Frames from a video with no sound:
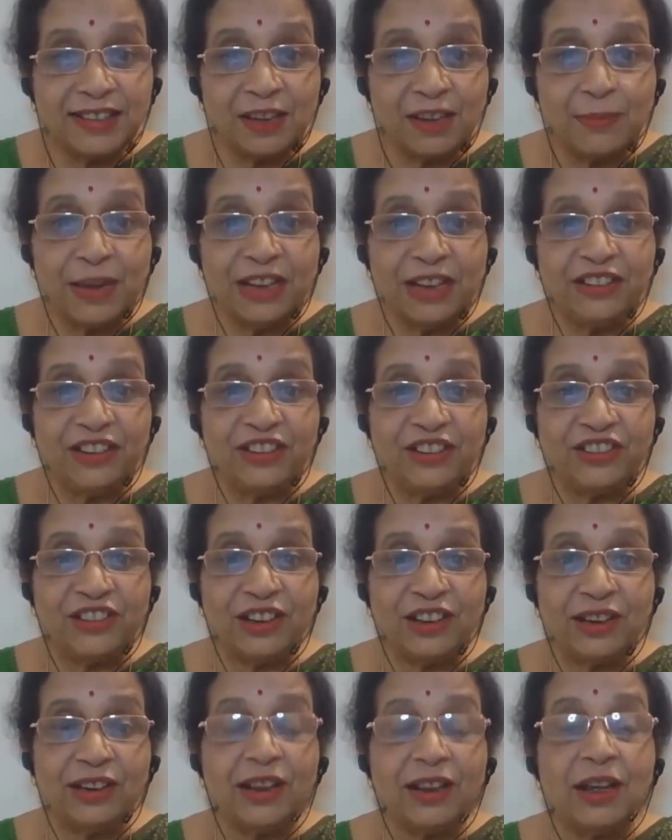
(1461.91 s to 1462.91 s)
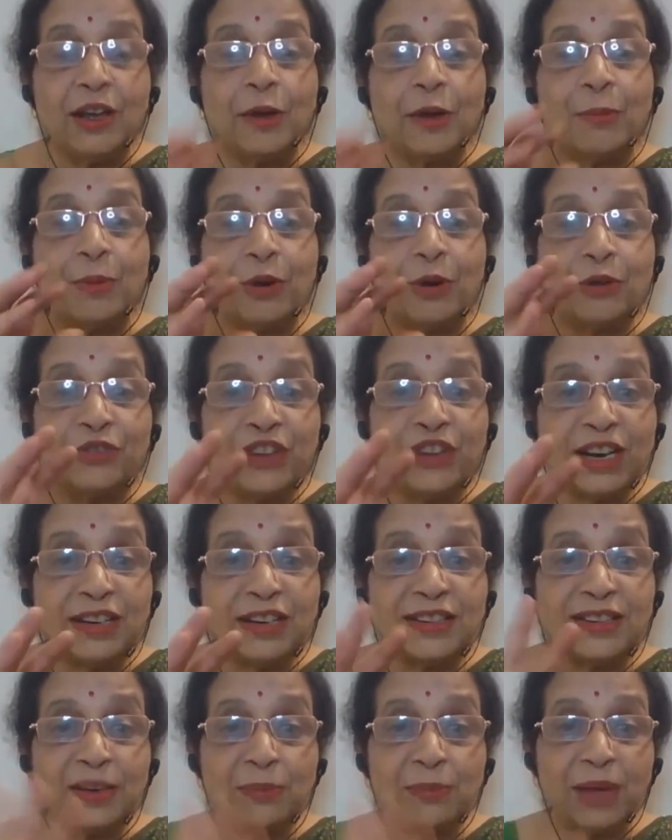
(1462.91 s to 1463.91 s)
the magician,
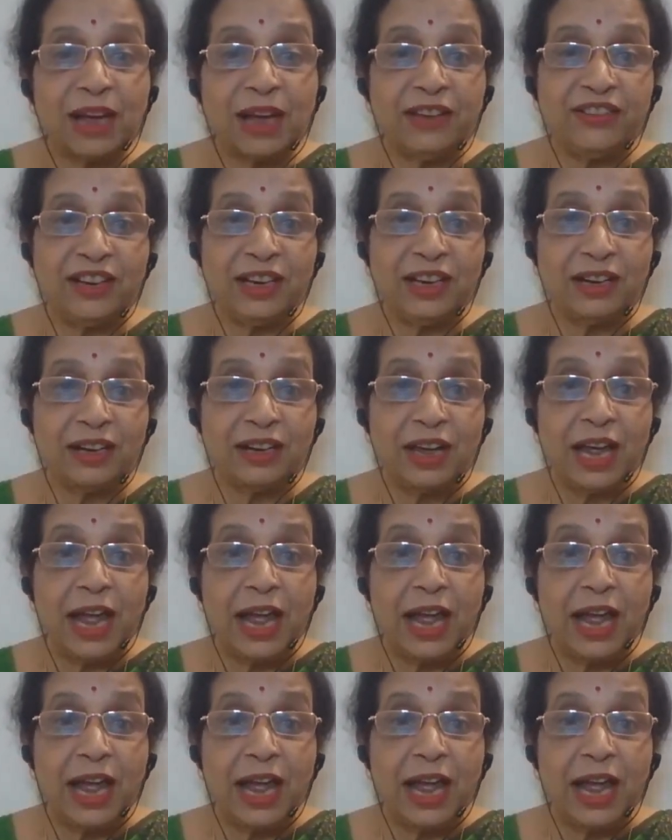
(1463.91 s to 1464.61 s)
projects a magic.